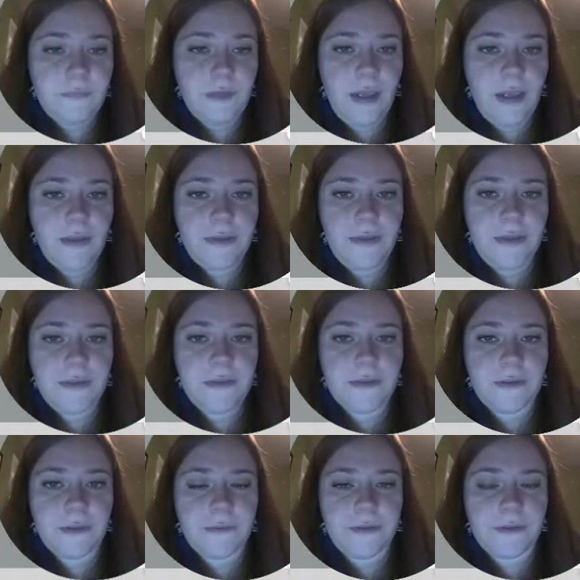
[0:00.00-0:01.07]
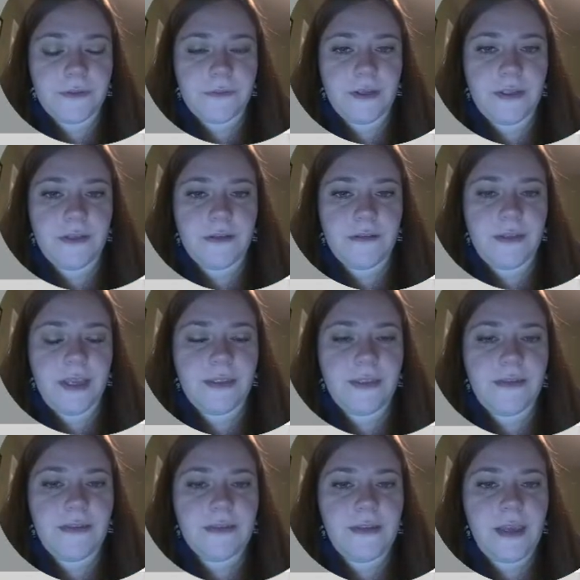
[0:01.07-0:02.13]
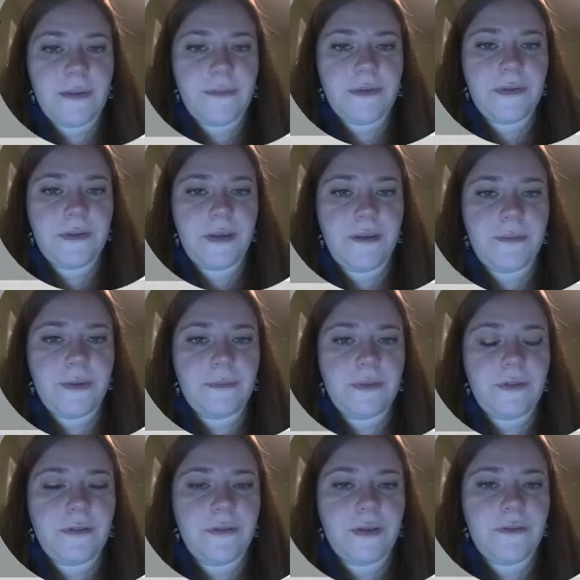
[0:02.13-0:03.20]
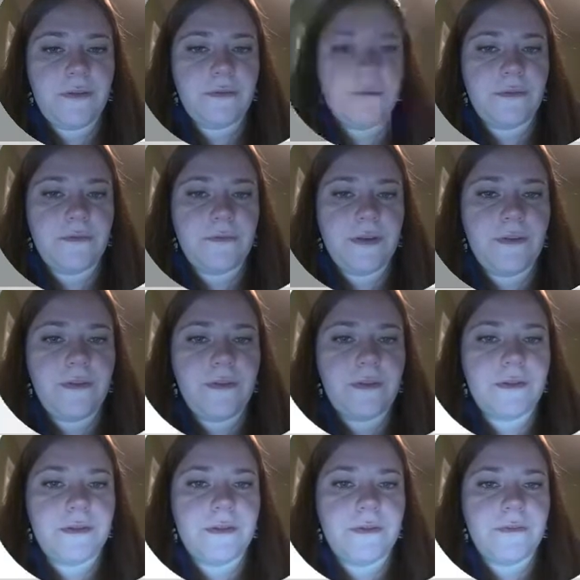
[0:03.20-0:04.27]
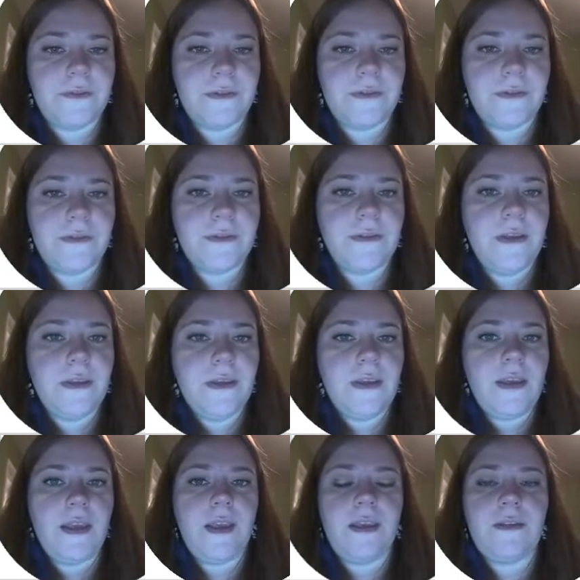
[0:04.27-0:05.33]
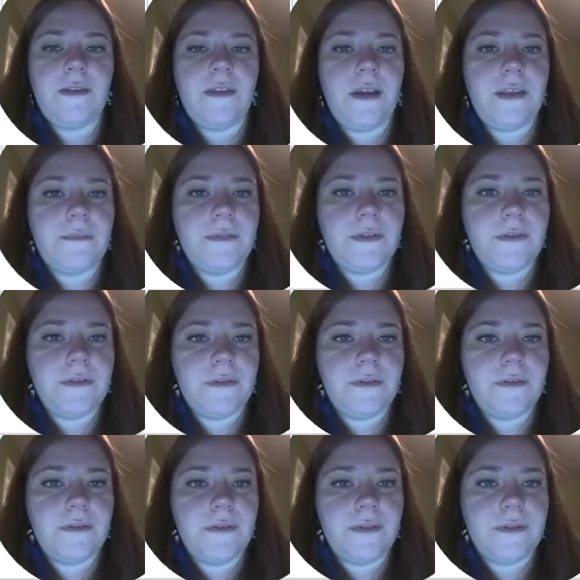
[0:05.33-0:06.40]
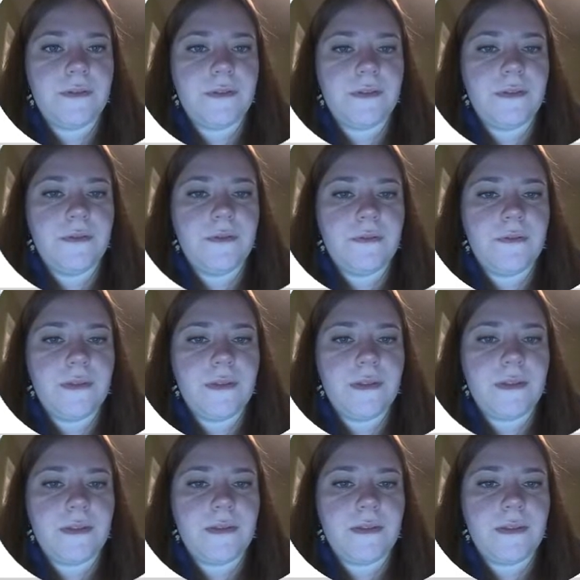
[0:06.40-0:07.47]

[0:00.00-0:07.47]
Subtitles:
on this surface right here, not on the top of the nub. I'm going to create the roof on this surface. And all I'm going to do is use this